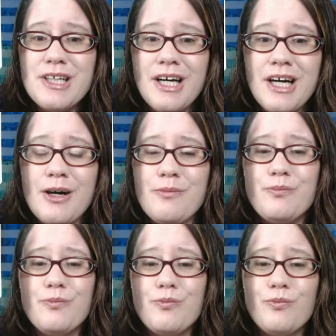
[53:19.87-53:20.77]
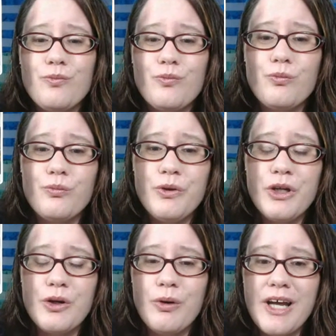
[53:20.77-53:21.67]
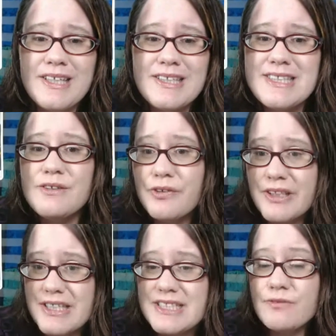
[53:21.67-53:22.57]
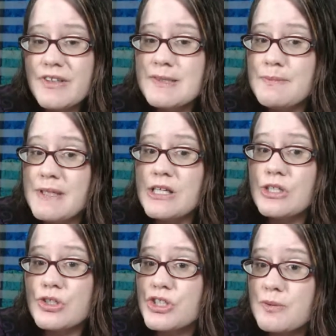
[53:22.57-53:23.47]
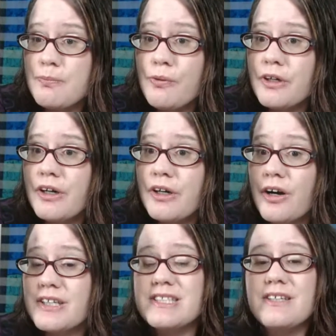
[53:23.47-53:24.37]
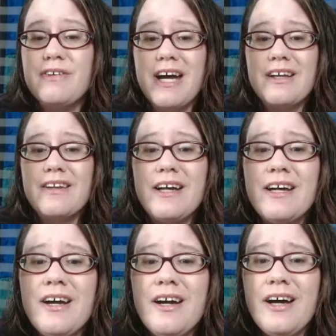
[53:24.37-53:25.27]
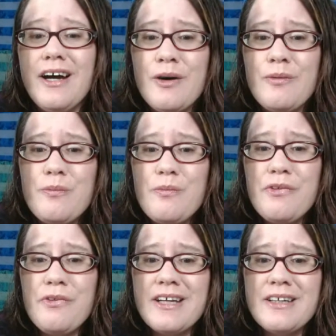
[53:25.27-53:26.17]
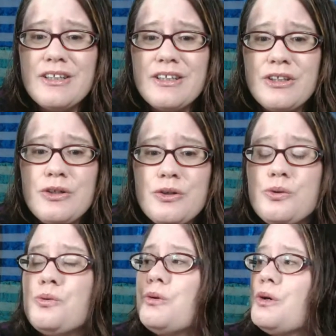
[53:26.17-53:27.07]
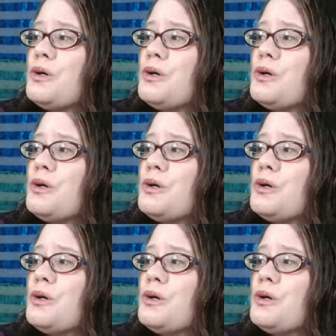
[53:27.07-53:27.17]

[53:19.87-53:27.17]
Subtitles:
what I can see for this, of this being in your support card, is the fact that that you're